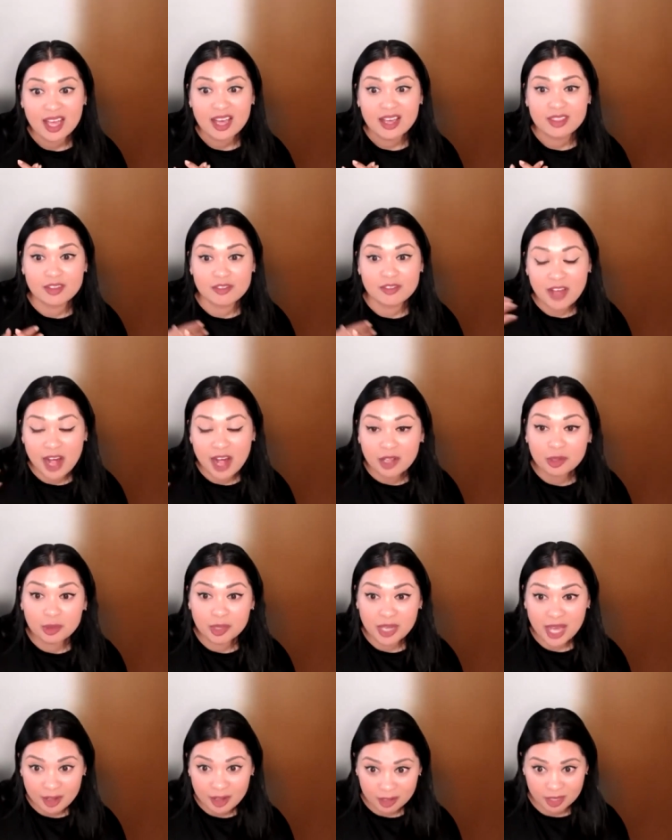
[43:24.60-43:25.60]
the value
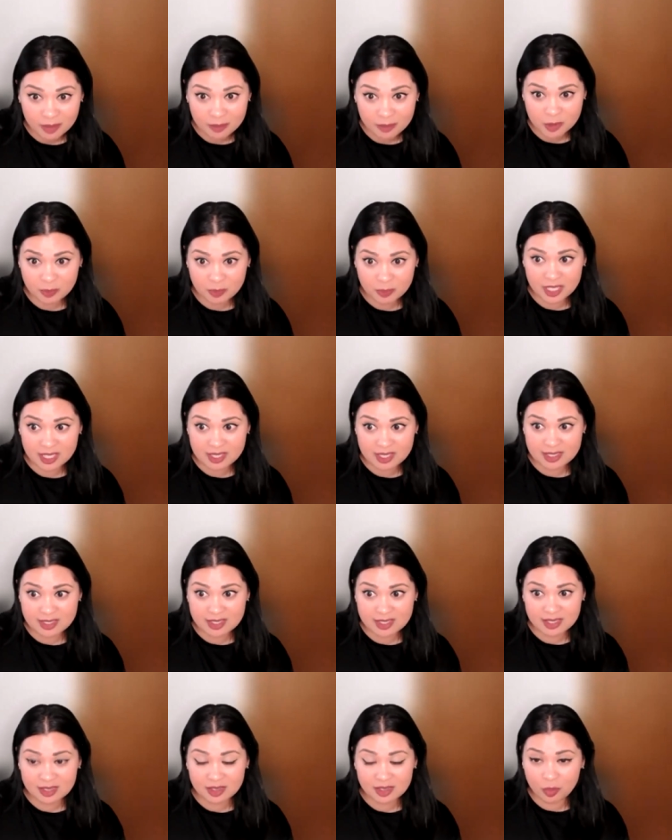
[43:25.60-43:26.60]
and outcomes piece,
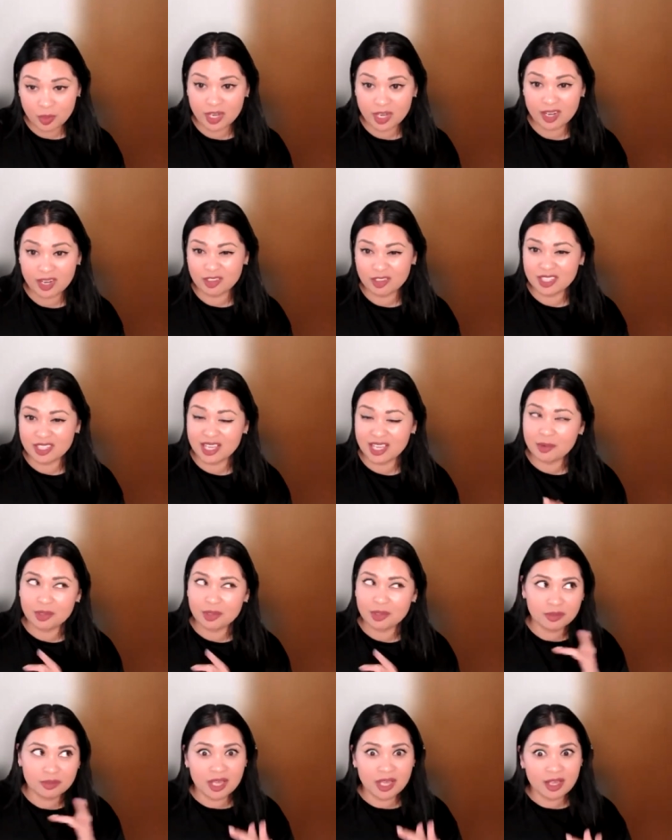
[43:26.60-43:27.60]
the one other thing I
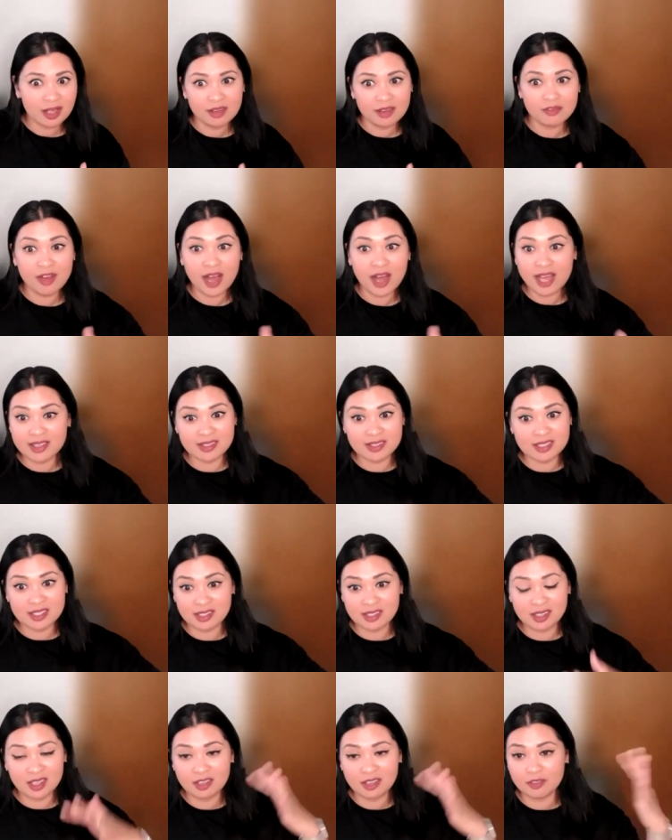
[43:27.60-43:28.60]
would advise
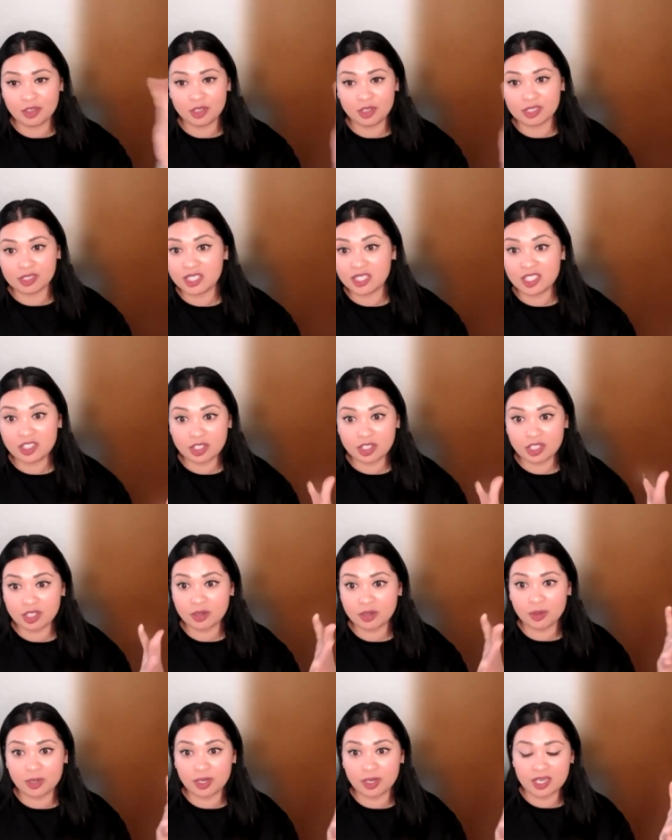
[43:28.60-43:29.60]
to, if you're a leader
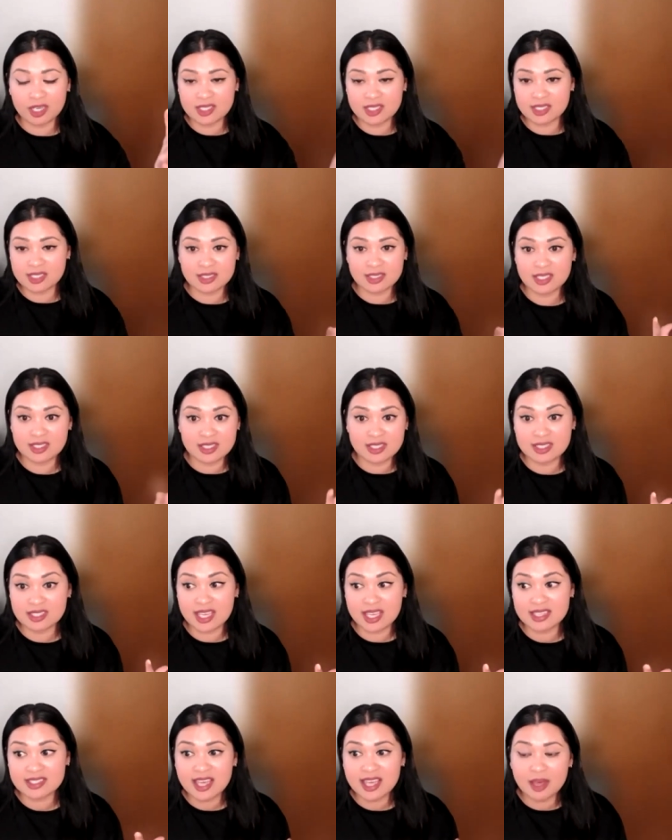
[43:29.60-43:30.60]
or a seasoned
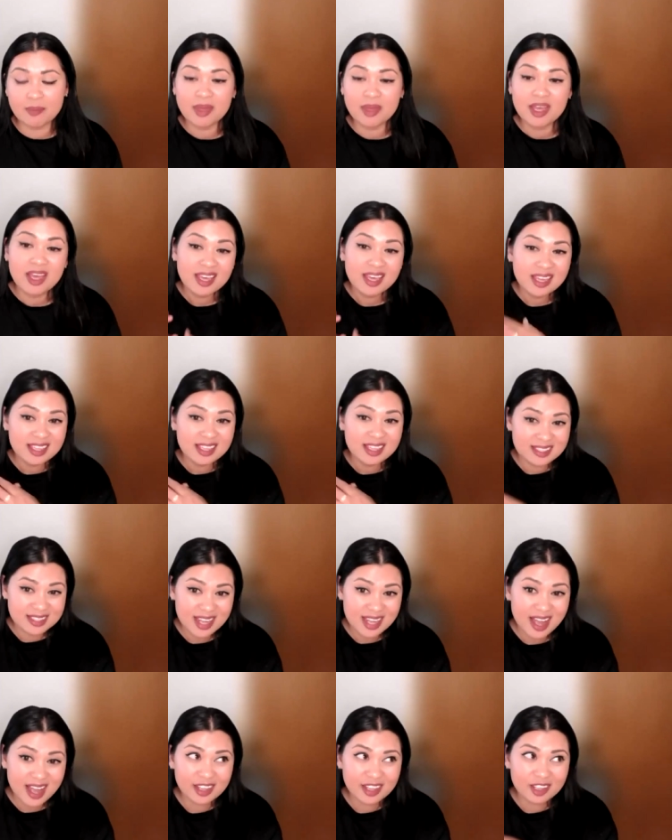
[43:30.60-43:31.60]
CSM, is
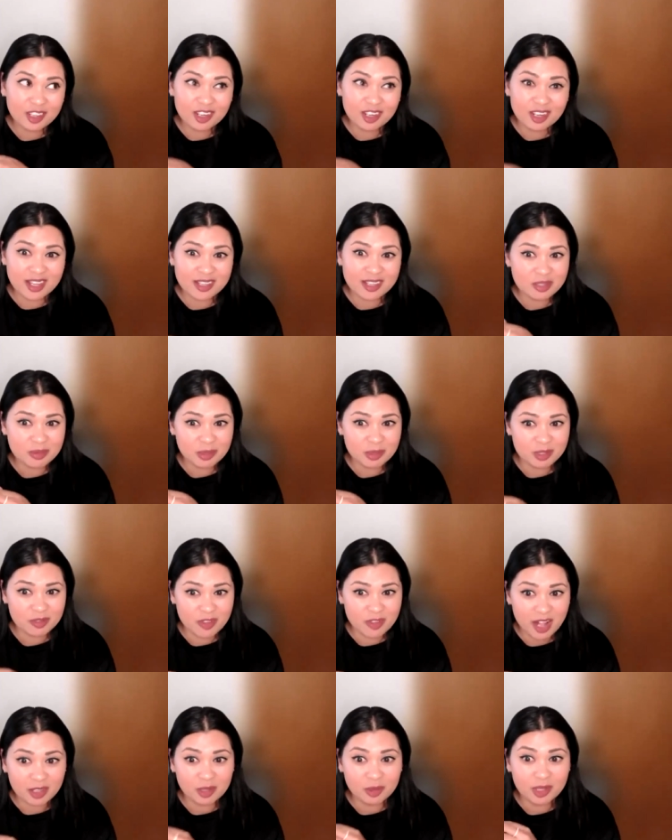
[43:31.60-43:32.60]
tie your customers'
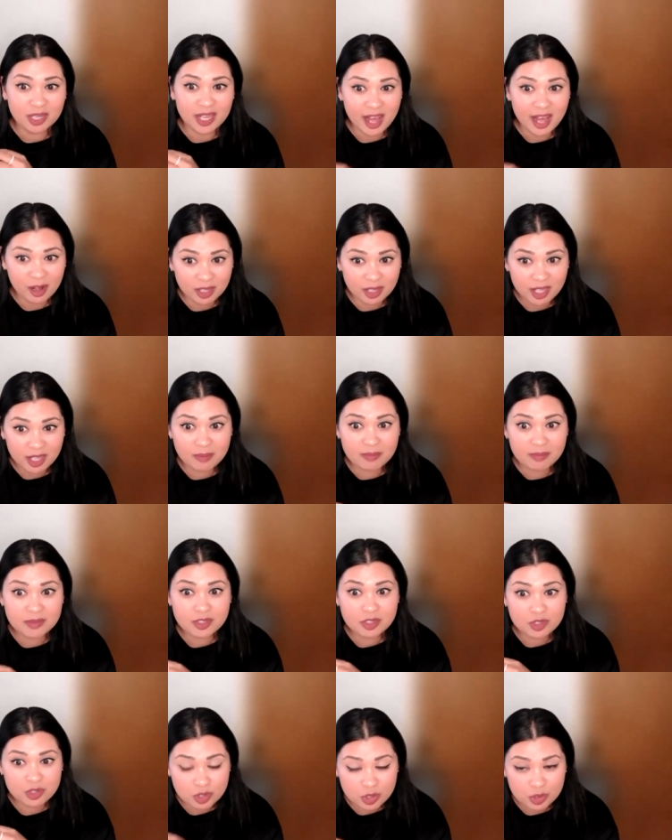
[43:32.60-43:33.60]
value and
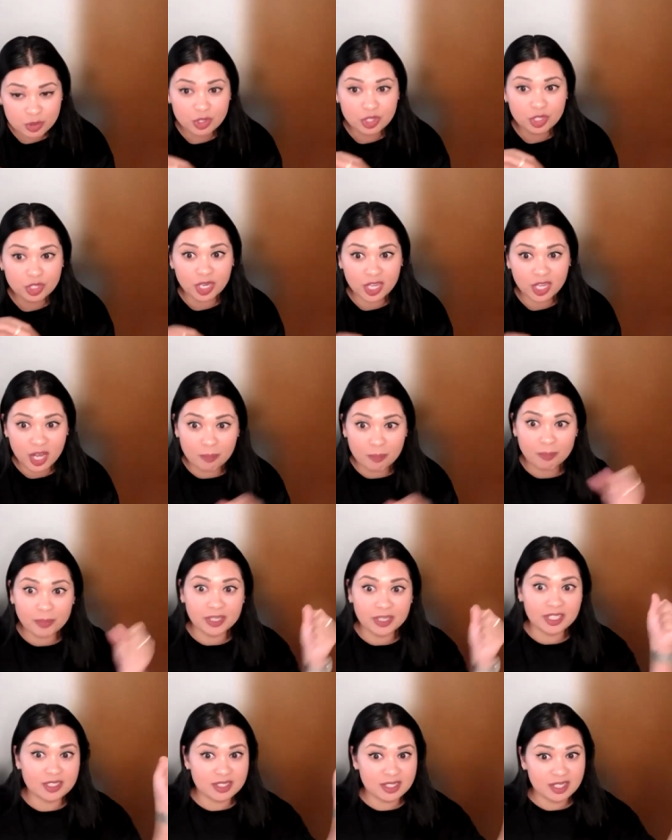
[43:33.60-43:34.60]
outcomes to your
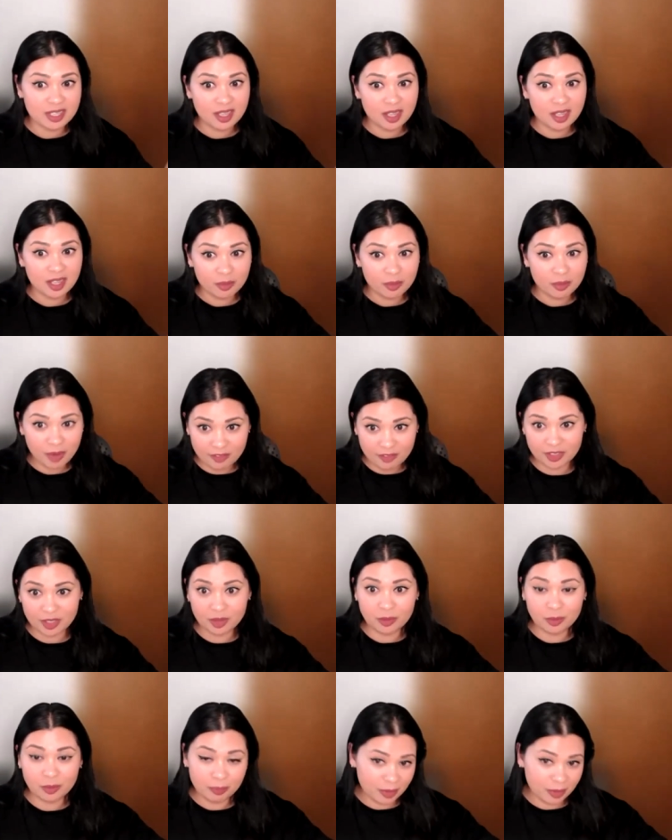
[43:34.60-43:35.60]
company's
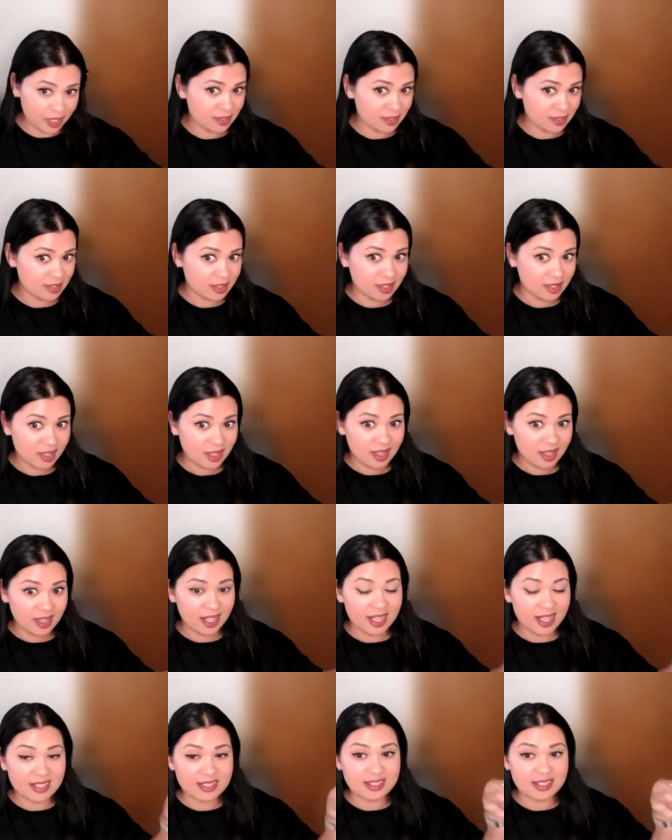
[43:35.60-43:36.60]
revenue piece.
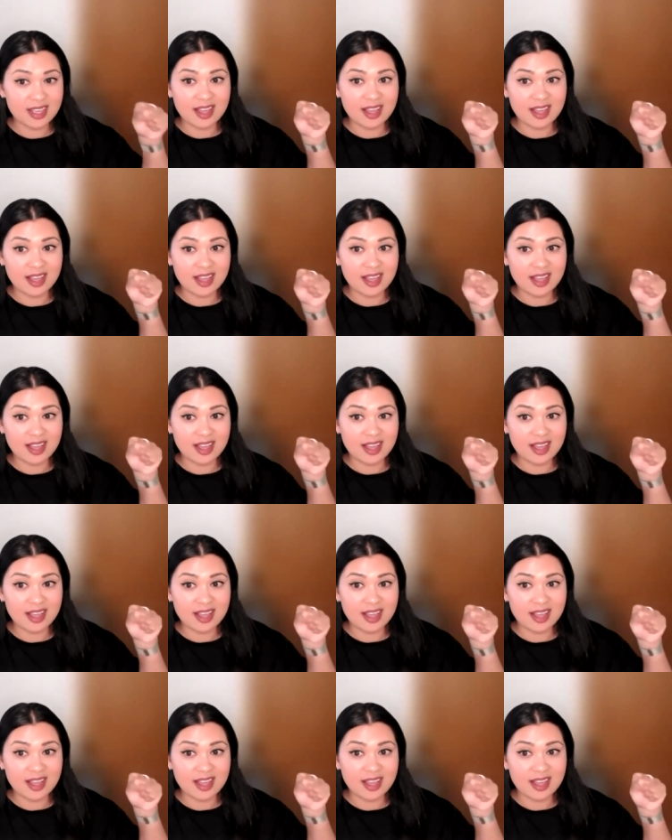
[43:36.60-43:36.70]
Because